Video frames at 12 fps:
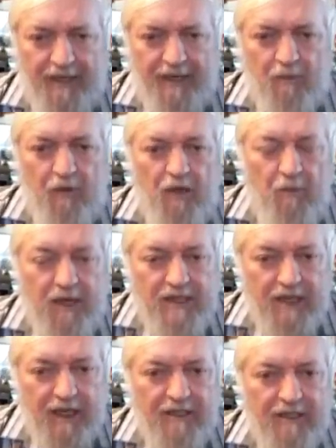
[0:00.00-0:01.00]
And we went
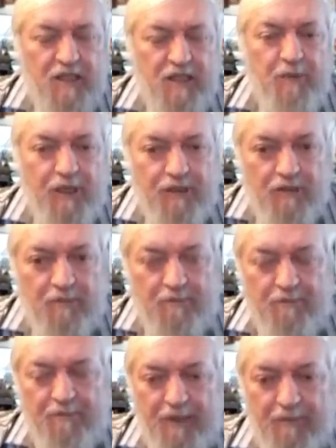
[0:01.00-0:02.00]
out and spoke to
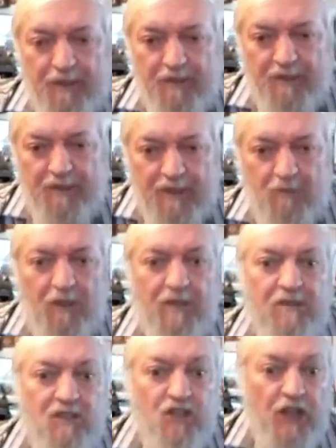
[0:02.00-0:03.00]
people and we said, we'll
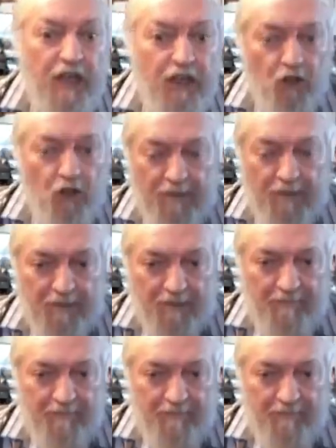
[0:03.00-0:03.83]
train your people.